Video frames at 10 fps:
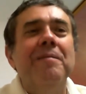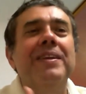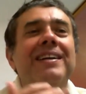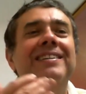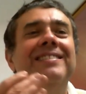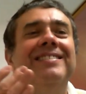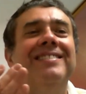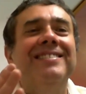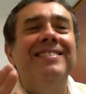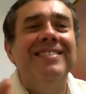
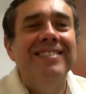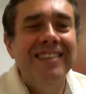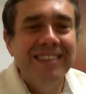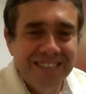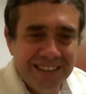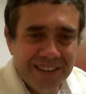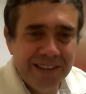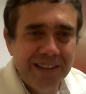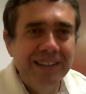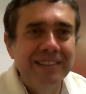and things
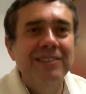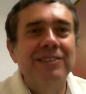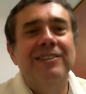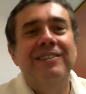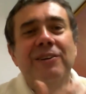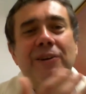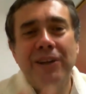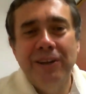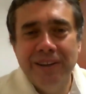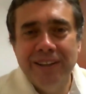are
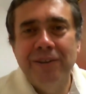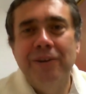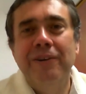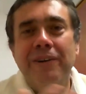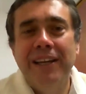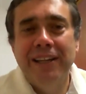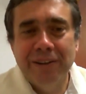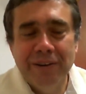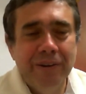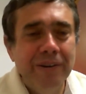going and going
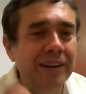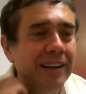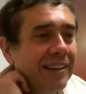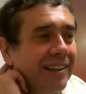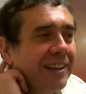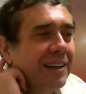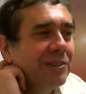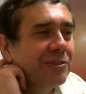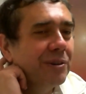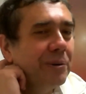and going.
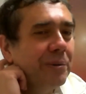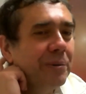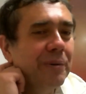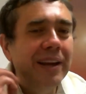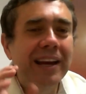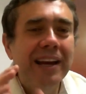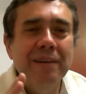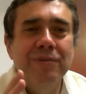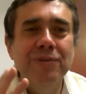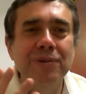So we
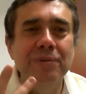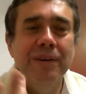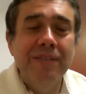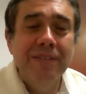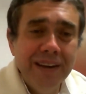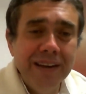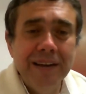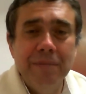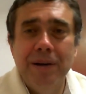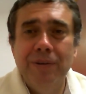have to rethink
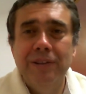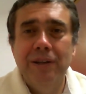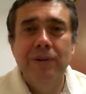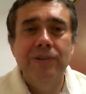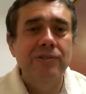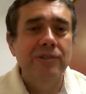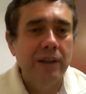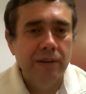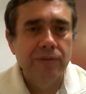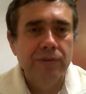about
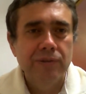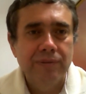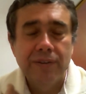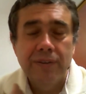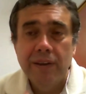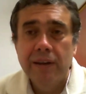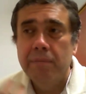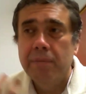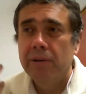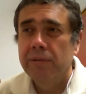ourselves, rethink
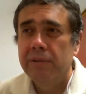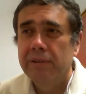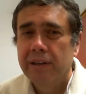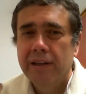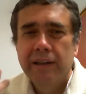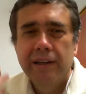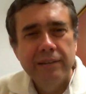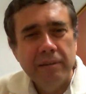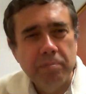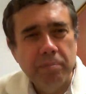about
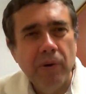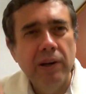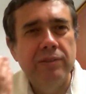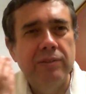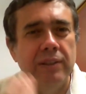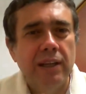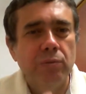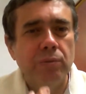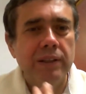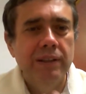the points
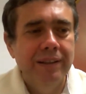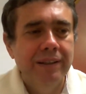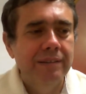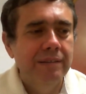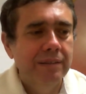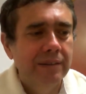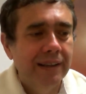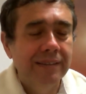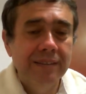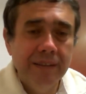that we didn't
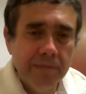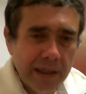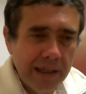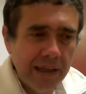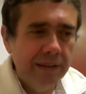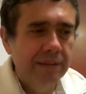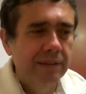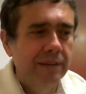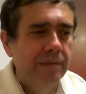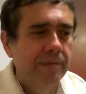
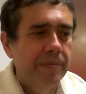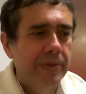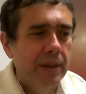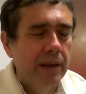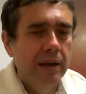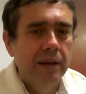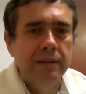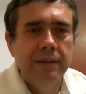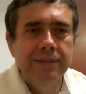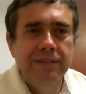assimilate,
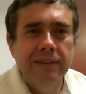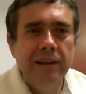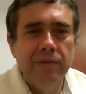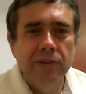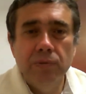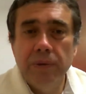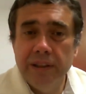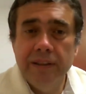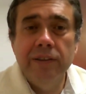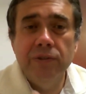the service we
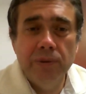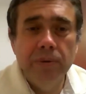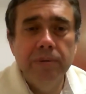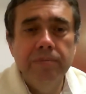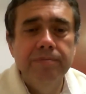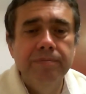didn't do,